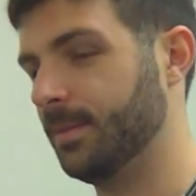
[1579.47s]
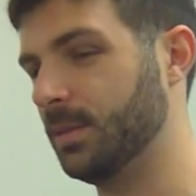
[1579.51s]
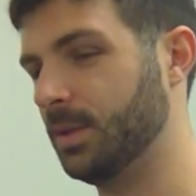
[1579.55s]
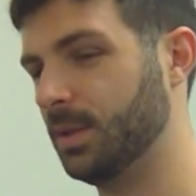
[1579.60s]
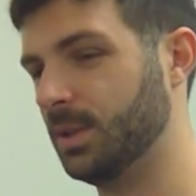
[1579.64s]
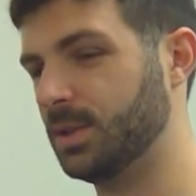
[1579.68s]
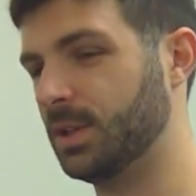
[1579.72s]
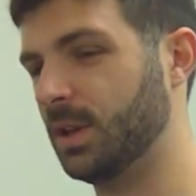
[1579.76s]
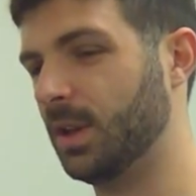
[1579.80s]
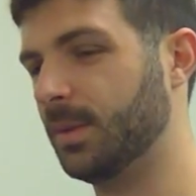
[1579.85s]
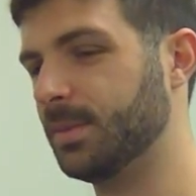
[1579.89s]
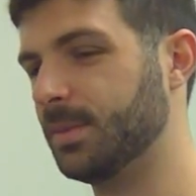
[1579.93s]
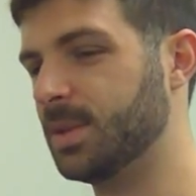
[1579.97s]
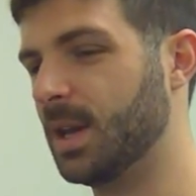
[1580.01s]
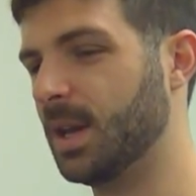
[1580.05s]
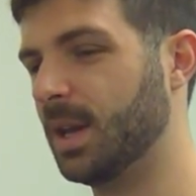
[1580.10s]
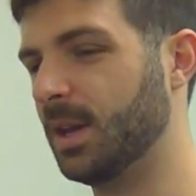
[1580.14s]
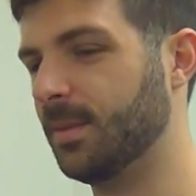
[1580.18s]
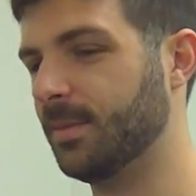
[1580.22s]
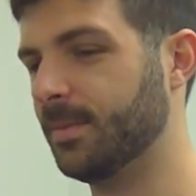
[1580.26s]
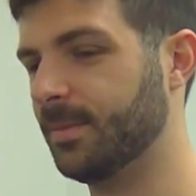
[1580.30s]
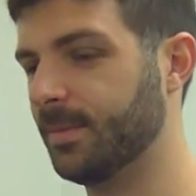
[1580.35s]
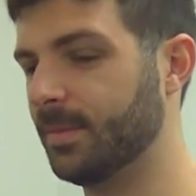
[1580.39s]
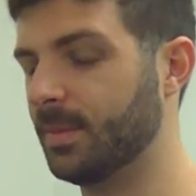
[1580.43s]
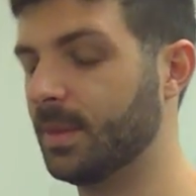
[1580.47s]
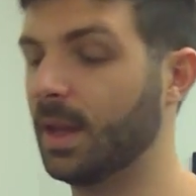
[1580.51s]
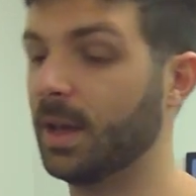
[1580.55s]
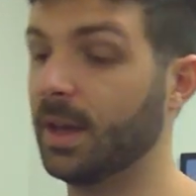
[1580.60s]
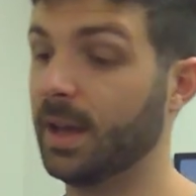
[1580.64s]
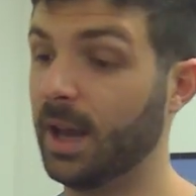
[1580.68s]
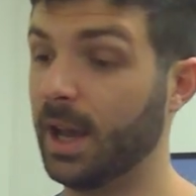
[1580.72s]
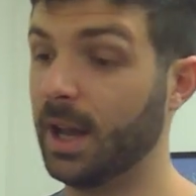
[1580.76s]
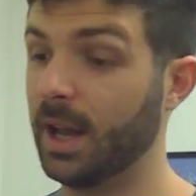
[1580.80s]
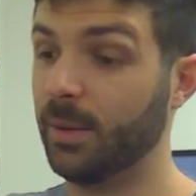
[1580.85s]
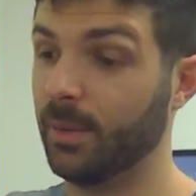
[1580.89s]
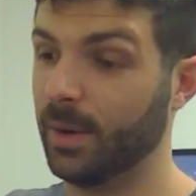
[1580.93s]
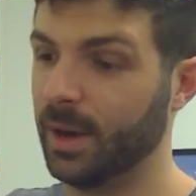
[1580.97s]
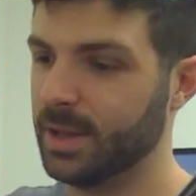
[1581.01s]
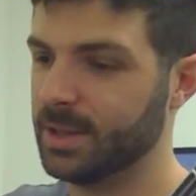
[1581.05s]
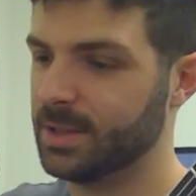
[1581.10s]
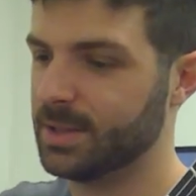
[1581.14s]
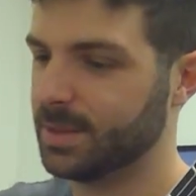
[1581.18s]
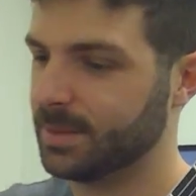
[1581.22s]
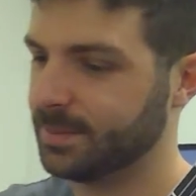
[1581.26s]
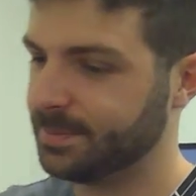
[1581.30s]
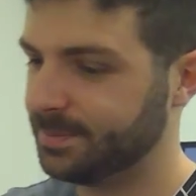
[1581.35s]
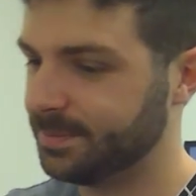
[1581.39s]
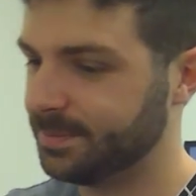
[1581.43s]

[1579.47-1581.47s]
You see what I'm saying? Anyways.